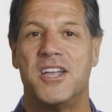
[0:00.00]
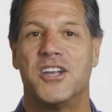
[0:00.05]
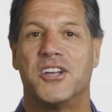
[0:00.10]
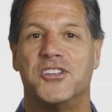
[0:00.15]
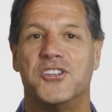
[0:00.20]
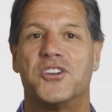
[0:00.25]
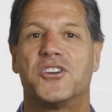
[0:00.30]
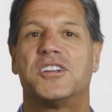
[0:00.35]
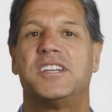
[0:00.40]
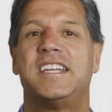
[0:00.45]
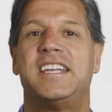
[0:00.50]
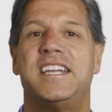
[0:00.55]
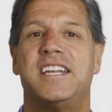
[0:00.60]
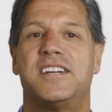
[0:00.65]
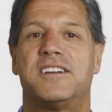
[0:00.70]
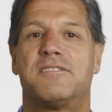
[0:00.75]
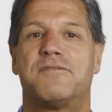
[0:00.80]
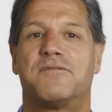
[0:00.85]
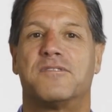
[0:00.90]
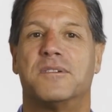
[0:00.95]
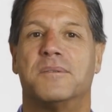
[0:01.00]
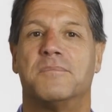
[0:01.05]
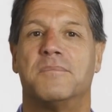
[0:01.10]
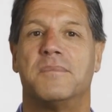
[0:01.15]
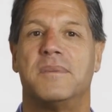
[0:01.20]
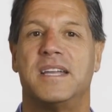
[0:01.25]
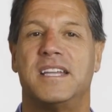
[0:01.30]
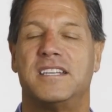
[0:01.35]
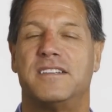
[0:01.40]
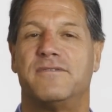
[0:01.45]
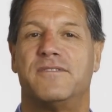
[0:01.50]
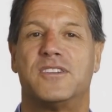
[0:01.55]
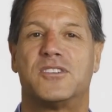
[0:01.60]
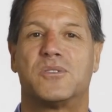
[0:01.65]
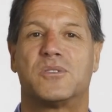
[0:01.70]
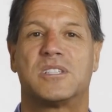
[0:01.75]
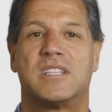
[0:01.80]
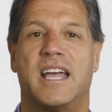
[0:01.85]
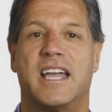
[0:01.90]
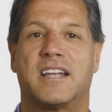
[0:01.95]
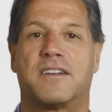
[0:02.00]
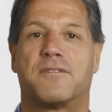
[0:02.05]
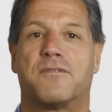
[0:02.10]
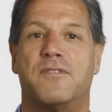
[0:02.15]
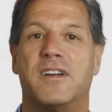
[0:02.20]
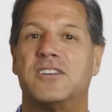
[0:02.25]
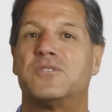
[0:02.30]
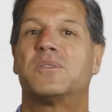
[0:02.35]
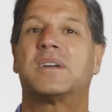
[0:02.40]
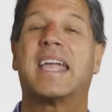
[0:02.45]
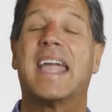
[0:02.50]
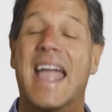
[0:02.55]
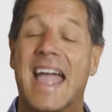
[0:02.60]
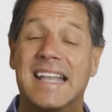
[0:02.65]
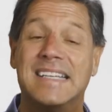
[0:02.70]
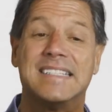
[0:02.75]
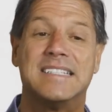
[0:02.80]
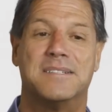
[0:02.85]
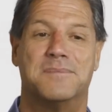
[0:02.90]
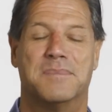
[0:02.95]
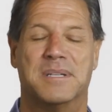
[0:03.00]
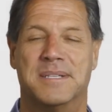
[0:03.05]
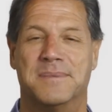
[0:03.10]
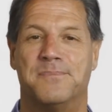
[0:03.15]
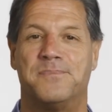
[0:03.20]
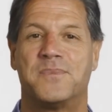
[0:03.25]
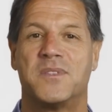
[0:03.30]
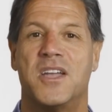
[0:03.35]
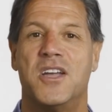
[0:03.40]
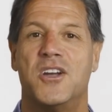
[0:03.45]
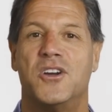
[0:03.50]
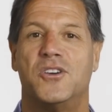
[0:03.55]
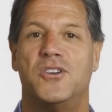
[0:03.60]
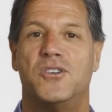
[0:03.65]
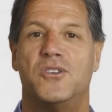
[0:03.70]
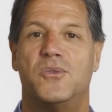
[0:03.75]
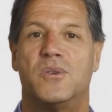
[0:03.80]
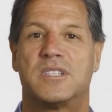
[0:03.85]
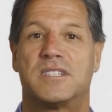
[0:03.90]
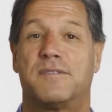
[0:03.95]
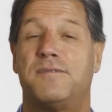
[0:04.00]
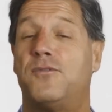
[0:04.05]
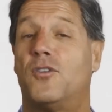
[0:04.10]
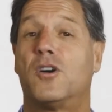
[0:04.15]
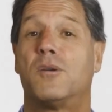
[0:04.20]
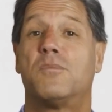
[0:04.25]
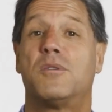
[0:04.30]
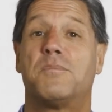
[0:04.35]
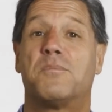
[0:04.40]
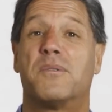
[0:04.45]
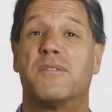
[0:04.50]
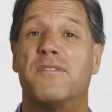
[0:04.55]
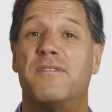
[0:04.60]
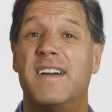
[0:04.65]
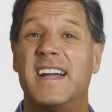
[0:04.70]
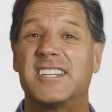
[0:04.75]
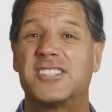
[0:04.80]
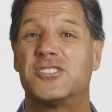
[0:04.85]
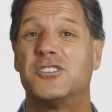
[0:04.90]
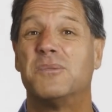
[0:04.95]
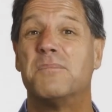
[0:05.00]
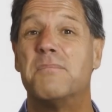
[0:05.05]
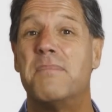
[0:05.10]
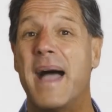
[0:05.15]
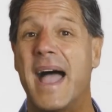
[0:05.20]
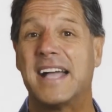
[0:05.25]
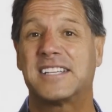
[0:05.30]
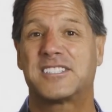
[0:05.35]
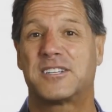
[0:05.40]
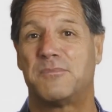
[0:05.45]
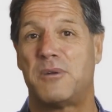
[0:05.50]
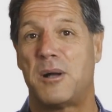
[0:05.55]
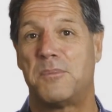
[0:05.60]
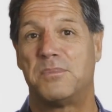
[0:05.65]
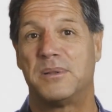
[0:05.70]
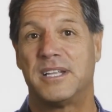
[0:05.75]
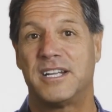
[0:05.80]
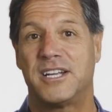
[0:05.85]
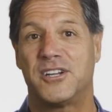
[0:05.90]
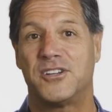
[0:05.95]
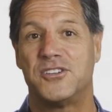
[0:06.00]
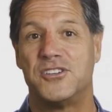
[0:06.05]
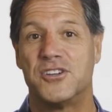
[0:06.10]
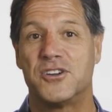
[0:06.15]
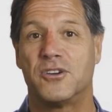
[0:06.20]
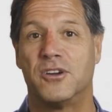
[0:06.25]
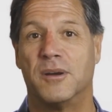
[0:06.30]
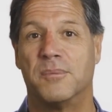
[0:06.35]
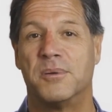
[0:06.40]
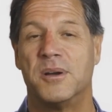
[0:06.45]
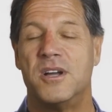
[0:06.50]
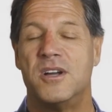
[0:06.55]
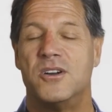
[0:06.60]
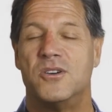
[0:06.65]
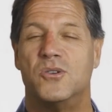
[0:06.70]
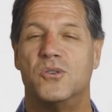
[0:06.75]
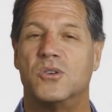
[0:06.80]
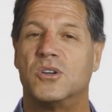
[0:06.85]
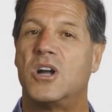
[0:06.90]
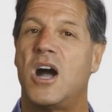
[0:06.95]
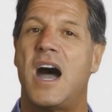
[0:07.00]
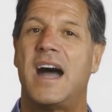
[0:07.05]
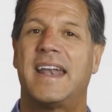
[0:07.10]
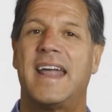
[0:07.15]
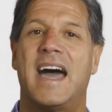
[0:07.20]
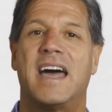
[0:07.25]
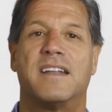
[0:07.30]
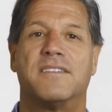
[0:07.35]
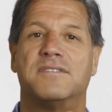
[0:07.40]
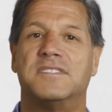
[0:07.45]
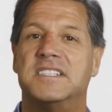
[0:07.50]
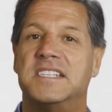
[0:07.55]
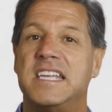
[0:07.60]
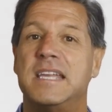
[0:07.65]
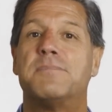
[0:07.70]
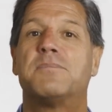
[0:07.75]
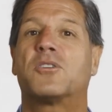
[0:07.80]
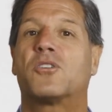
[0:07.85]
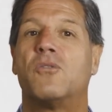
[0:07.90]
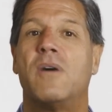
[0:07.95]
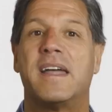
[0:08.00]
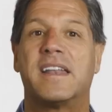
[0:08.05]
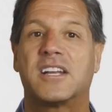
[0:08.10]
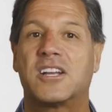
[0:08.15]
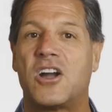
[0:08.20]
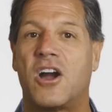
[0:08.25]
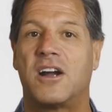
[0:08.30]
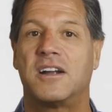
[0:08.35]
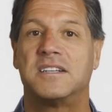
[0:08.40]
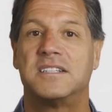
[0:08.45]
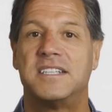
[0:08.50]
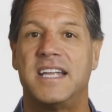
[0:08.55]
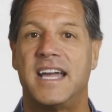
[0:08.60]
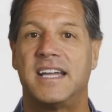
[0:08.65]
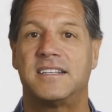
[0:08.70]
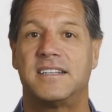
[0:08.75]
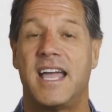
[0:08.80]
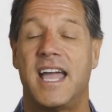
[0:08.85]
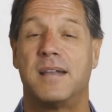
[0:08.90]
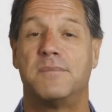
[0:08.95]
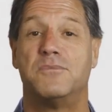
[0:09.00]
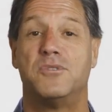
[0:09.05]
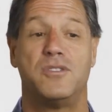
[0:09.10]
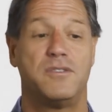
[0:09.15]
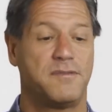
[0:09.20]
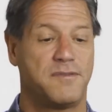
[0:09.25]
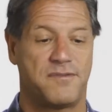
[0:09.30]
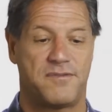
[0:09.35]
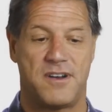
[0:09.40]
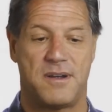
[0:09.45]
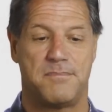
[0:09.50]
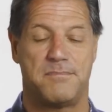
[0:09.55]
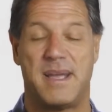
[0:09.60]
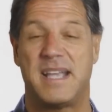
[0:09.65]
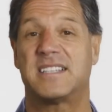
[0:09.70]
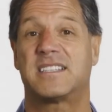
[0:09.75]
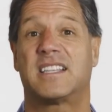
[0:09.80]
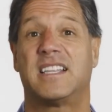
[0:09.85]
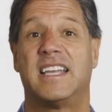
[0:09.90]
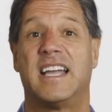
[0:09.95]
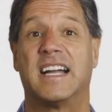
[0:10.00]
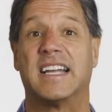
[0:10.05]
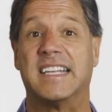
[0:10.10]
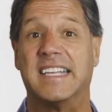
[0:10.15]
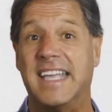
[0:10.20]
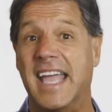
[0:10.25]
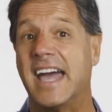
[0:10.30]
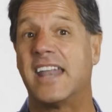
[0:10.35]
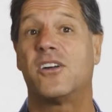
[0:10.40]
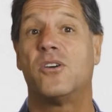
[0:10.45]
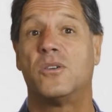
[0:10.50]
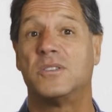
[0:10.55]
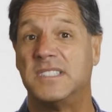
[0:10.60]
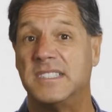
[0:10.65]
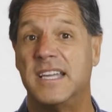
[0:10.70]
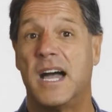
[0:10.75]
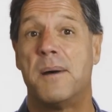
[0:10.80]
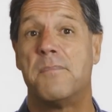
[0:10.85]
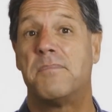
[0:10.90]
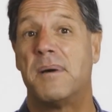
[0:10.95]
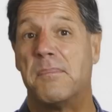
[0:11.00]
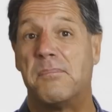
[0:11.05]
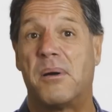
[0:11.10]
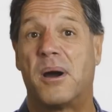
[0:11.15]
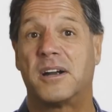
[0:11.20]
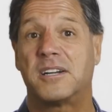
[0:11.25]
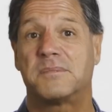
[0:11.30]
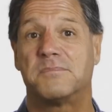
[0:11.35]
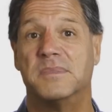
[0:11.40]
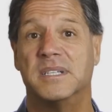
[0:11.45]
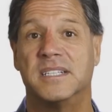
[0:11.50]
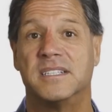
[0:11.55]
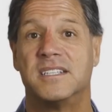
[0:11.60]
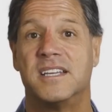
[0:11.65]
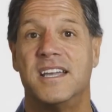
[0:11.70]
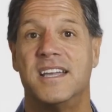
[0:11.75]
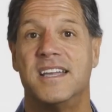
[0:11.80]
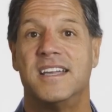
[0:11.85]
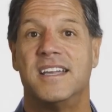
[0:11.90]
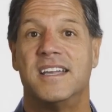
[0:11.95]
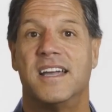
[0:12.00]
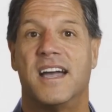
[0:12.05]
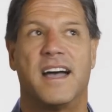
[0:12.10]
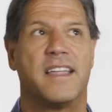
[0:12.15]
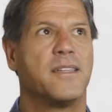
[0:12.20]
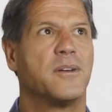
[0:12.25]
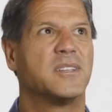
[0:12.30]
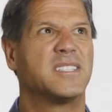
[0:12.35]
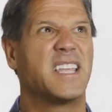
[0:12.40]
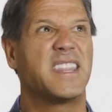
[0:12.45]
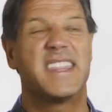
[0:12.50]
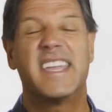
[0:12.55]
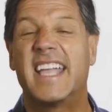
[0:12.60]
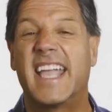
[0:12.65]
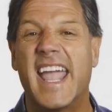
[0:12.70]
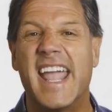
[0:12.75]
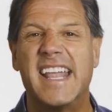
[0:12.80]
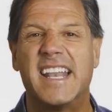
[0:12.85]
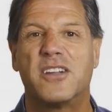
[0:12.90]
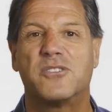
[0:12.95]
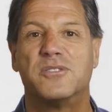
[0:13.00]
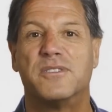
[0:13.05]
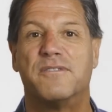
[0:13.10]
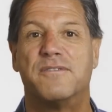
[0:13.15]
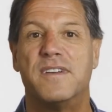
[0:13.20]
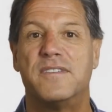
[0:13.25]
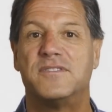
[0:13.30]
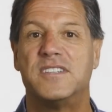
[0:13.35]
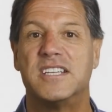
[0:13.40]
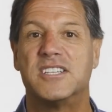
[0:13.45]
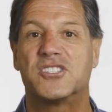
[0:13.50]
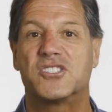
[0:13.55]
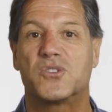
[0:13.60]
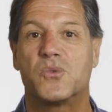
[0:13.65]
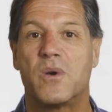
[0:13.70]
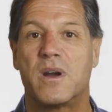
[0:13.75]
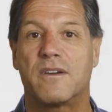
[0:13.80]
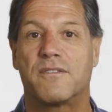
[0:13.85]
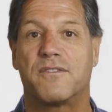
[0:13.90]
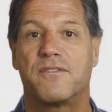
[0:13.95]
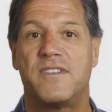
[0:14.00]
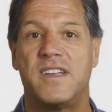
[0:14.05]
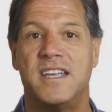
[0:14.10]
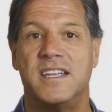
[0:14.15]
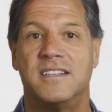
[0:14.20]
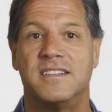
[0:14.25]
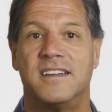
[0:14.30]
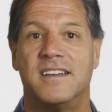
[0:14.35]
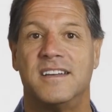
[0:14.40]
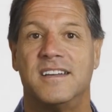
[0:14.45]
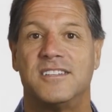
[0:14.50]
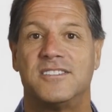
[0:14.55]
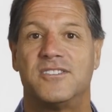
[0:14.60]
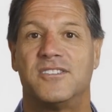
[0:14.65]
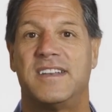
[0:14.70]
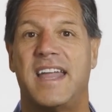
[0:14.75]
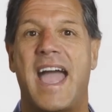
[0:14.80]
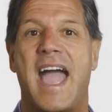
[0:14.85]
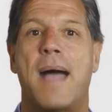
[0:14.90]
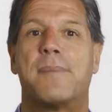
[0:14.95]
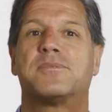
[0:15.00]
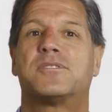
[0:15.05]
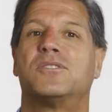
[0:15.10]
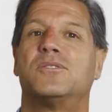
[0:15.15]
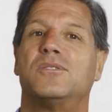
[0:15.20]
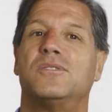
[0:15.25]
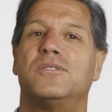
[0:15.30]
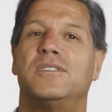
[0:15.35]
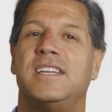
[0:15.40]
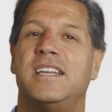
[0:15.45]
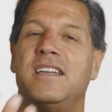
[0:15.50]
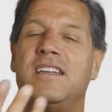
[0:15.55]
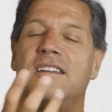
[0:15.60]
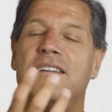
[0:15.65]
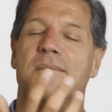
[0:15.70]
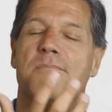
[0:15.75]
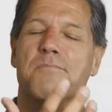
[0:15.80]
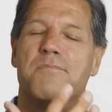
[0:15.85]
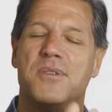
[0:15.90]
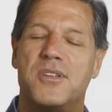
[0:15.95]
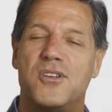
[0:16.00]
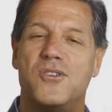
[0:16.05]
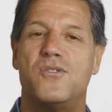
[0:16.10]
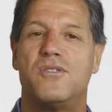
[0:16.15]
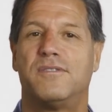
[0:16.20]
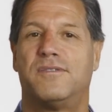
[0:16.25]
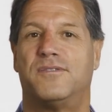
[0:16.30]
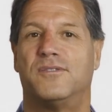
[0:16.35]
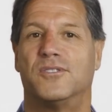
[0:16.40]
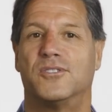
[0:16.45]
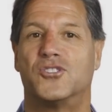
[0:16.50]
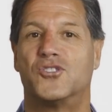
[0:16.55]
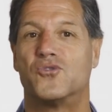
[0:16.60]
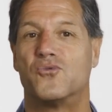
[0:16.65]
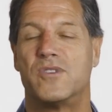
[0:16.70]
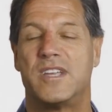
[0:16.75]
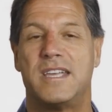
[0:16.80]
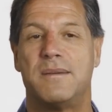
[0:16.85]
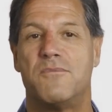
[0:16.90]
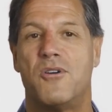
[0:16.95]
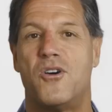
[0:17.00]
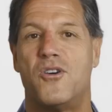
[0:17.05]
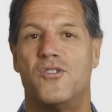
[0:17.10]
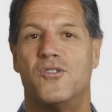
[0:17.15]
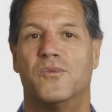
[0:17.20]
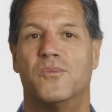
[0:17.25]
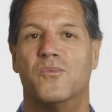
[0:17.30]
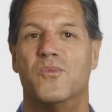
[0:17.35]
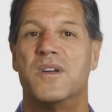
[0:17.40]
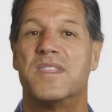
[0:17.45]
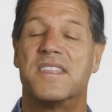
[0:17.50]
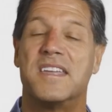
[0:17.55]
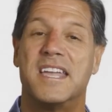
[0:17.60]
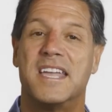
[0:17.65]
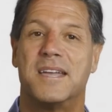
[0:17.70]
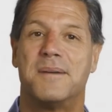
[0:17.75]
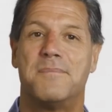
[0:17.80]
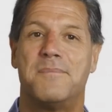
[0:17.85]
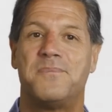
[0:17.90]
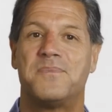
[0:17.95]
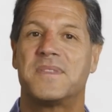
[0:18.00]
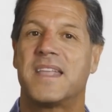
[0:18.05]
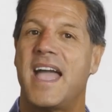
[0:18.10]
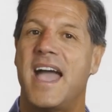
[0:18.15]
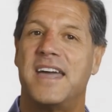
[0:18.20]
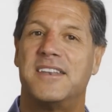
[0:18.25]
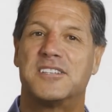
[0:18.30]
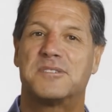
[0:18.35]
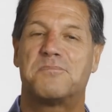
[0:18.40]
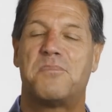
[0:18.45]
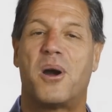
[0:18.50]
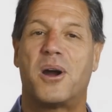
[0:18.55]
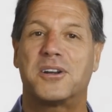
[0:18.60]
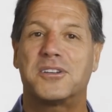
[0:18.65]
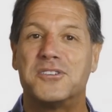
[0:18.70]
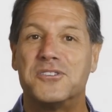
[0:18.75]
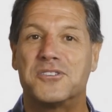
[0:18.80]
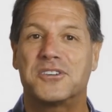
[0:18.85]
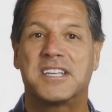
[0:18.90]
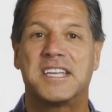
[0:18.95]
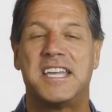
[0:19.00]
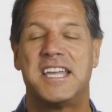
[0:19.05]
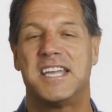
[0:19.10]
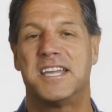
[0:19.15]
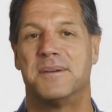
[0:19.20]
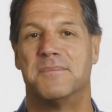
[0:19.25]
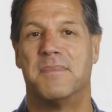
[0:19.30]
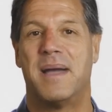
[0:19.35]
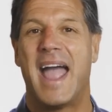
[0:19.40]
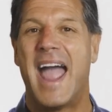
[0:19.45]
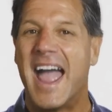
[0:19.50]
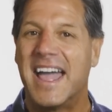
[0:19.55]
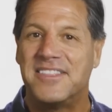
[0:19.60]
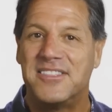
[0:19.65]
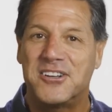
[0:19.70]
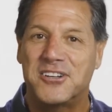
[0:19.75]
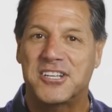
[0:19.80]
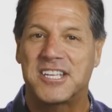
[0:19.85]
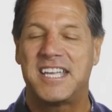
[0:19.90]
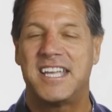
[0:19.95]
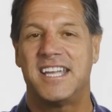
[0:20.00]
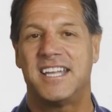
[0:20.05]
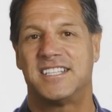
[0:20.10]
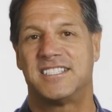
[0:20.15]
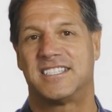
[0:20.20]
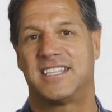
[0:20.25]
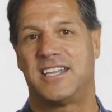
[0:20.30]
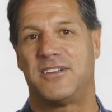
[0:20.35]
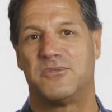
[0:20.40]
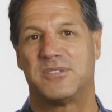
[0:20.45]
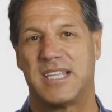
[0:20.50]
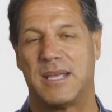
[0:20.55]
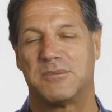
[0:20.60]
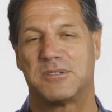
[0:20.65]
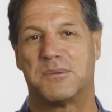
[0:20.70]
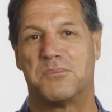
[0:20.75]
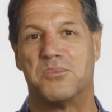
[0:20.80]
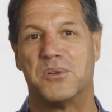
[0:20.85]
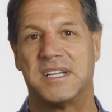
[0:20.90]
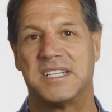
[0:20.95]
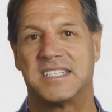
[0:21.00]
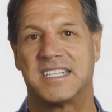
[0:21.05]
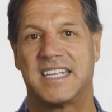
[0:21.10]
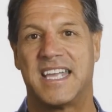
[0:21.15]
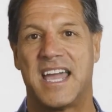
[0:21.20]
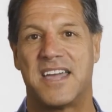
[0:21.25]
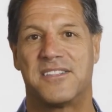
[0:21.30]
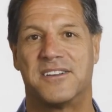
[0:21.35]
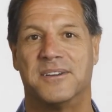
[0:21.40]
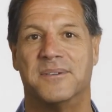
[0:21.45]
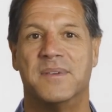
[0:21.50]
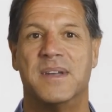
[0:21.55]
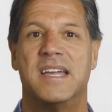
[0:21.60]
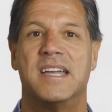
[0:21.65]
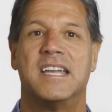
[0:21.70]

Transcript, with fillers: You're going to hear from individuals like Frederick Entenmann, who was a former professional basketball player in Europe, who got out of deep credit card debt and moved from basically a ghetto dump apartment that was, I think, 850 square feet to an absolutely beautiful dream home with him and his partner Kim and their kids that he was able to bring together.